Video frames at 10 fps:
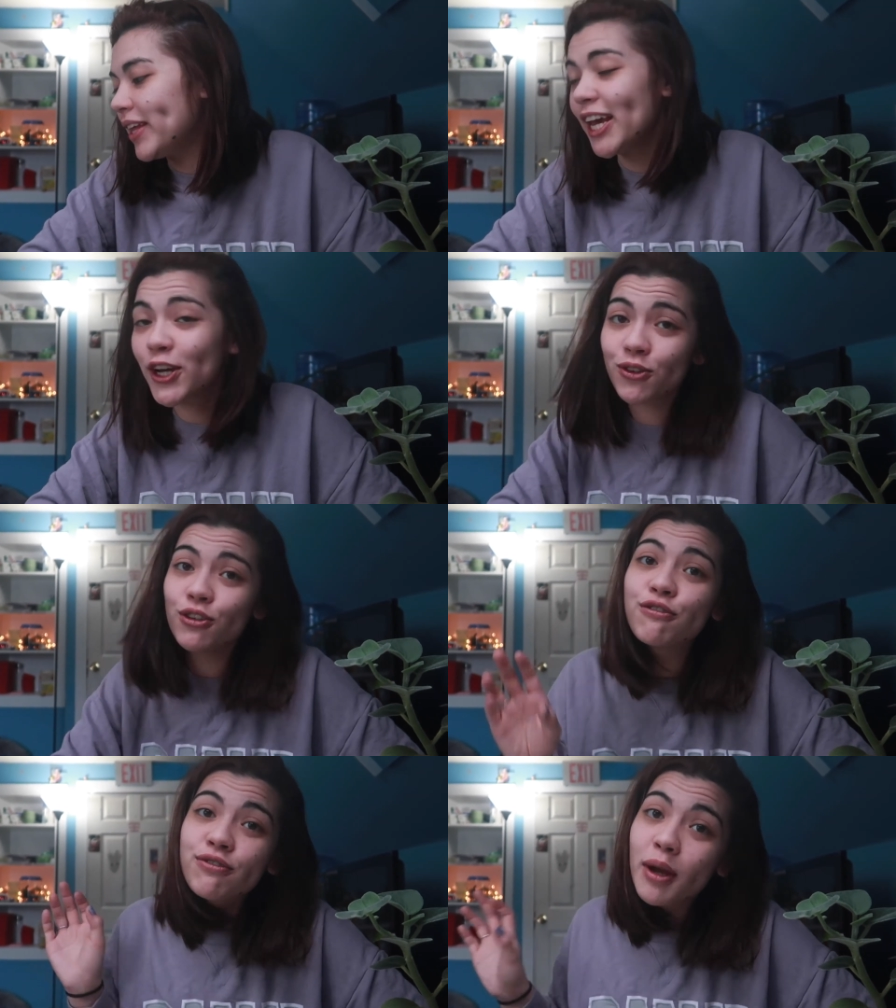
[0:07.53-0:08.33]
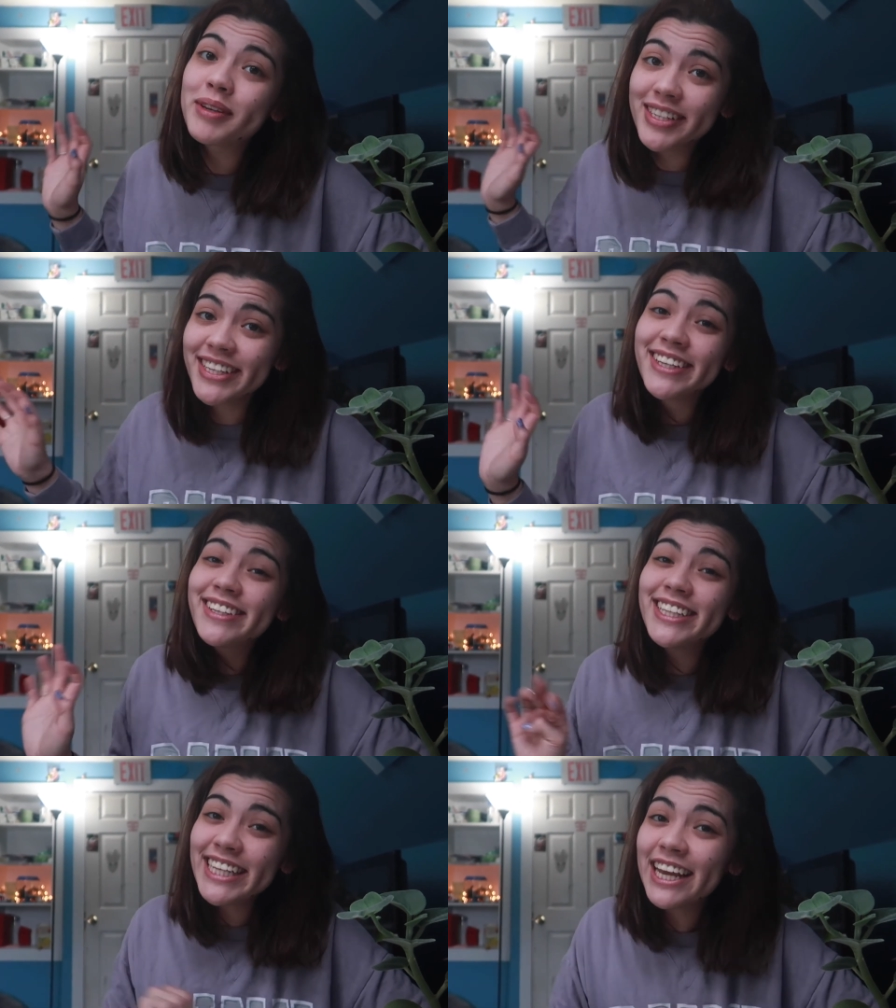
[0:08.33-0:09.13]
It grew from a
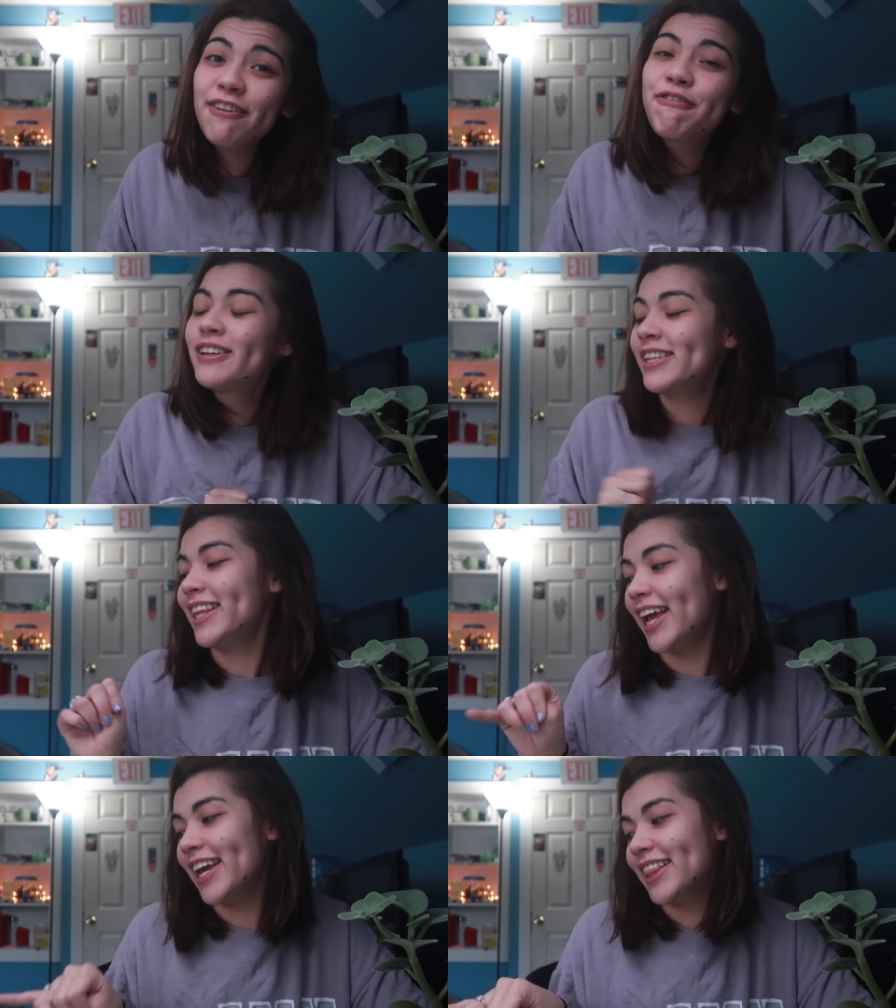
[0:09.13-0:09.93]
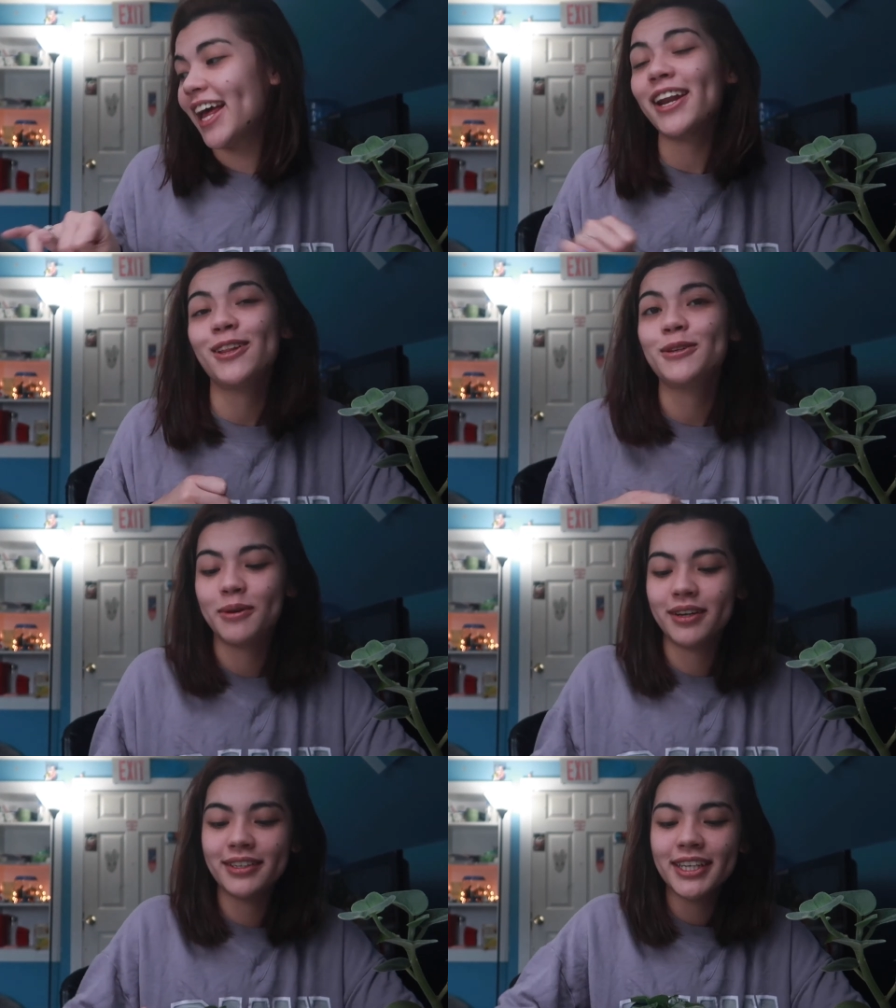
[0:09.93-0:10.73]
single leaf, like that other
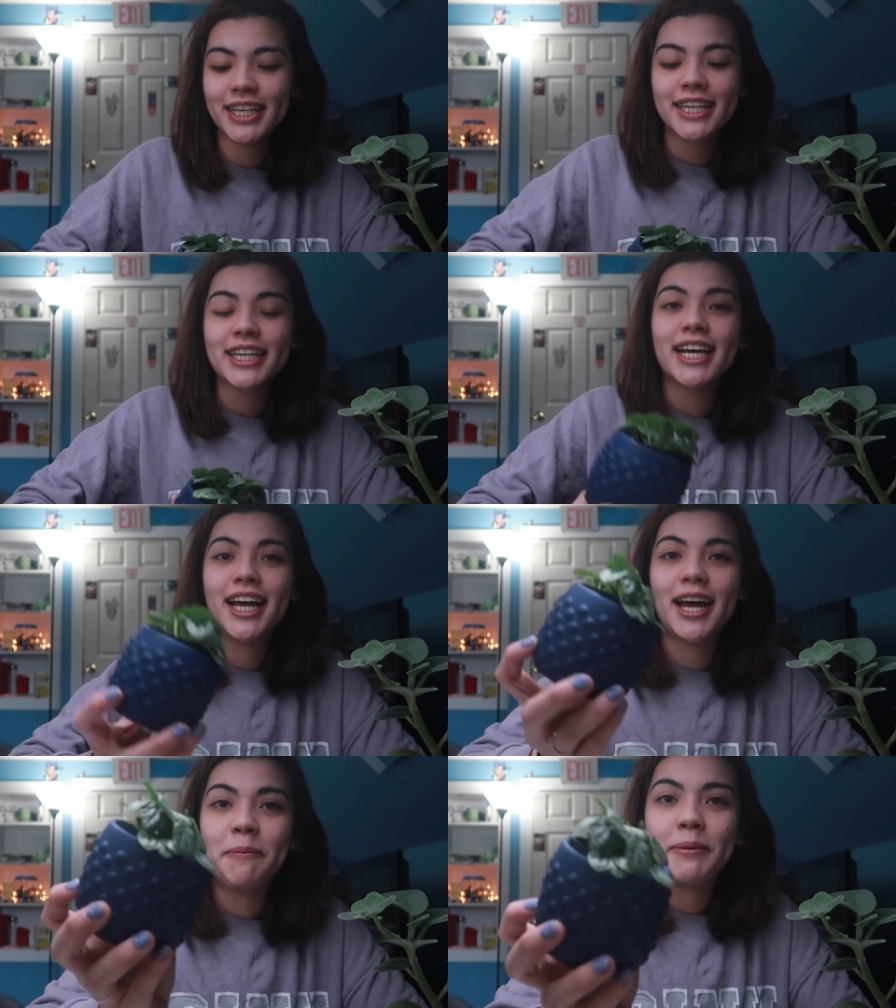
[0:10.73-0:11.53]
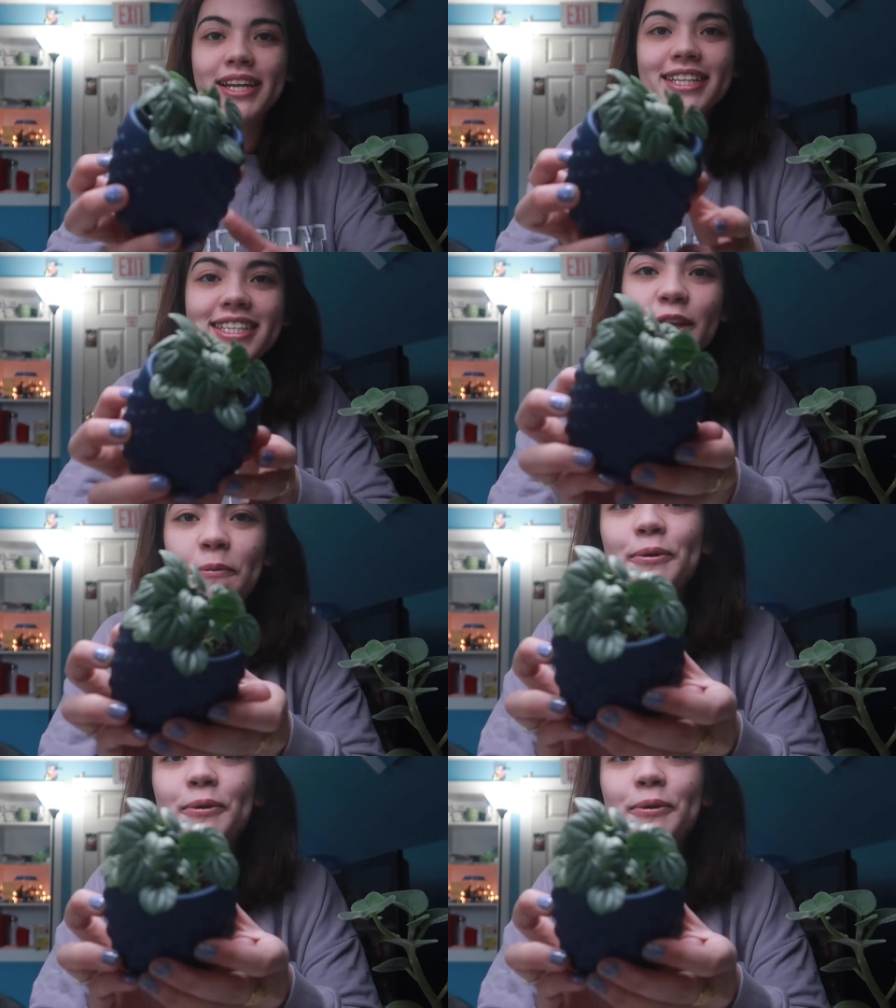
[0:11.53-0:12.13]
one, but it's in the